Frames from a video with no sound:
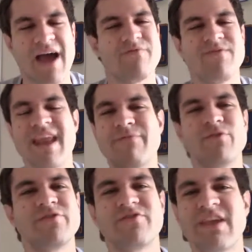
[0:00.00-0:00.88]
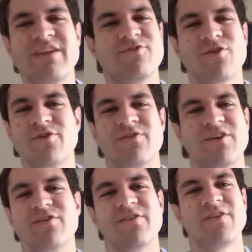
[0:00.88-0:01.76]
I've never seen turn
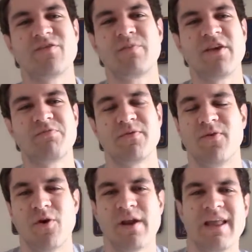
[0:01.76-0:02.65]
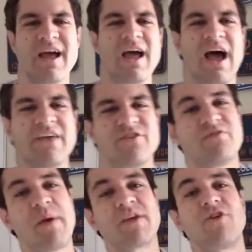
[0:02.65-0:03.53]
signals in this place before, and I
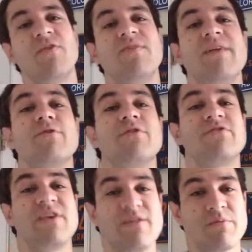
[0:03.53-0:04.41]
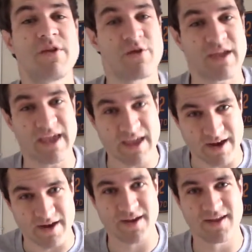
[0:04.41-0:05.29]
suspect I'll never see them there
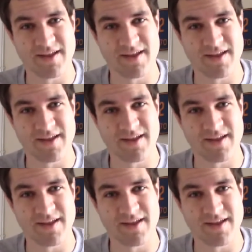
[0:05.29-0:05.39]
again.